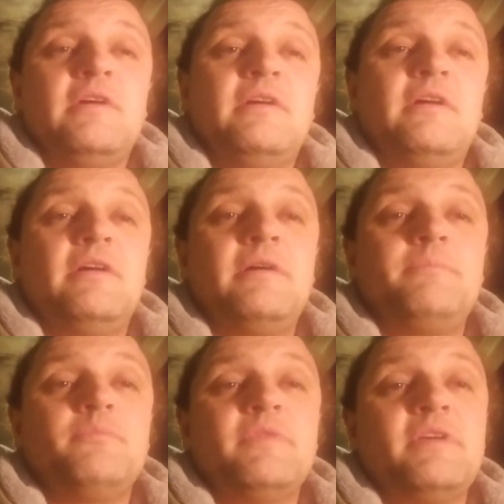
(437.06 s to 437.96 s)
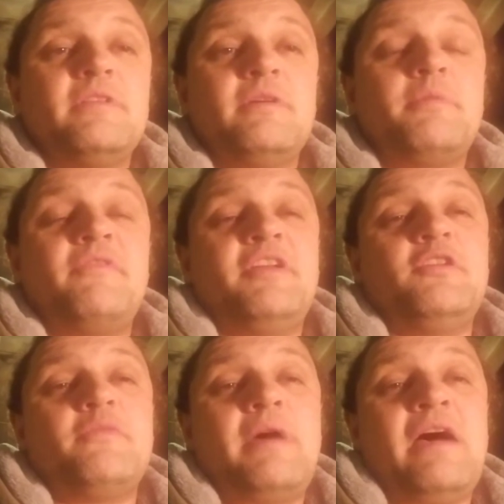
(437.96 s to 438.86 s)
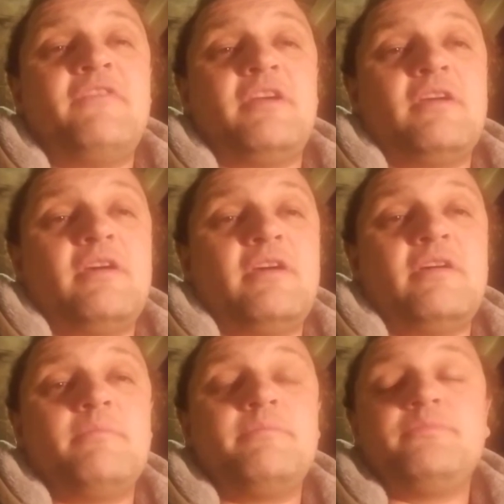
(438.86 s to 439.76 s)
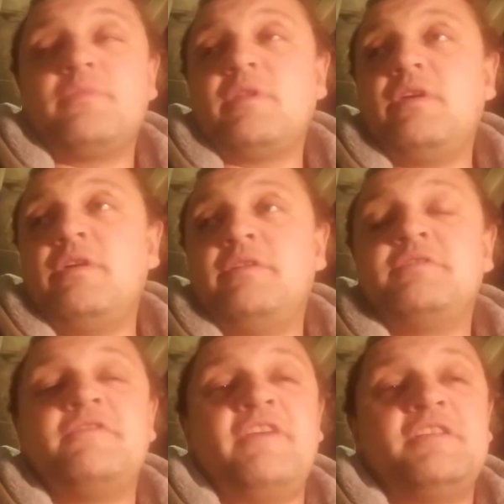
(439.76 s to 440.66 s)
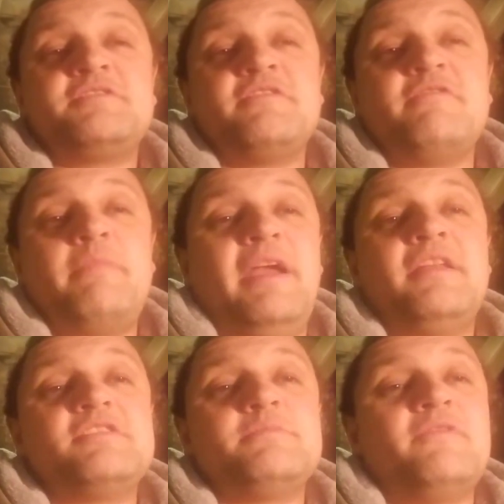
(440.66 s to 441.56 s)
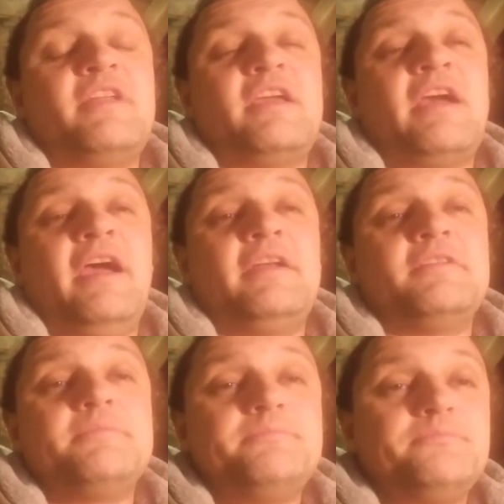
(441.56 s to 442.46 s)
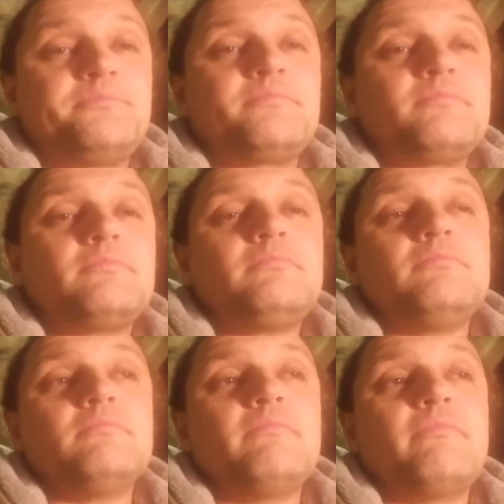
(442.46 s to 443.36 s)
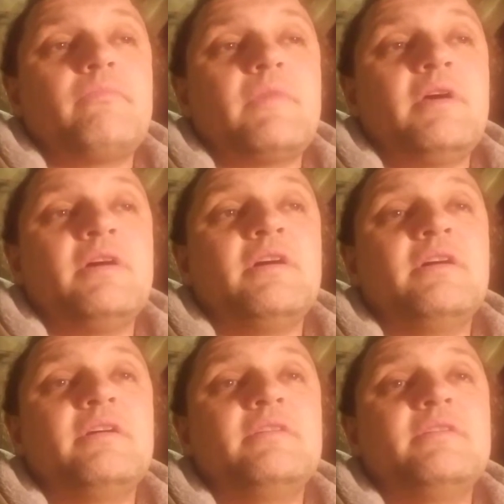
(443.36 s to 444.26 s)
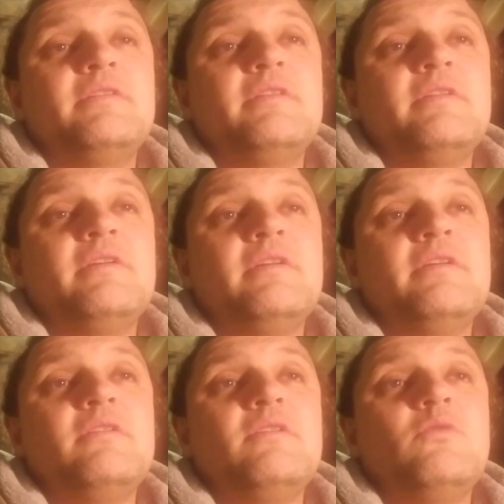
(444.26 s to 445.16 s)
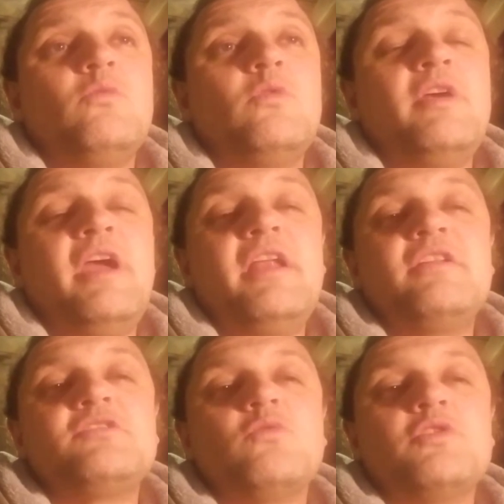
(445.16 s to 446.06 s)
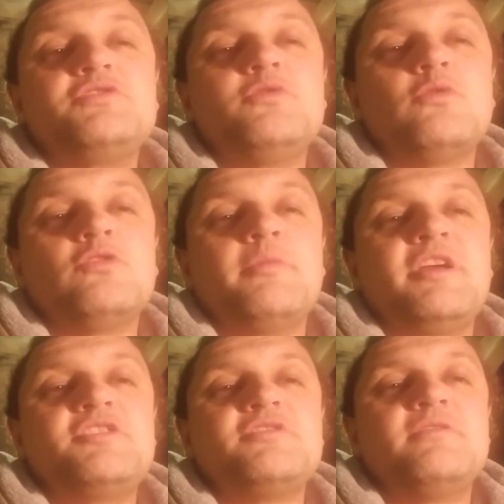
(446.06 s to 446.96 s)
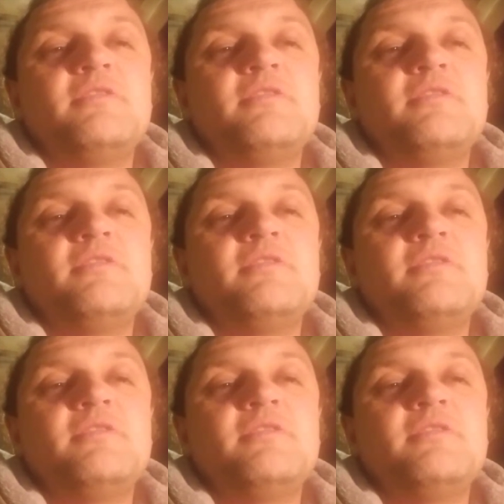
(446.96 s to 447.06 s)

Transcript: that prevent you from having a defensive mechanism of any kind, we're headed towards total domination.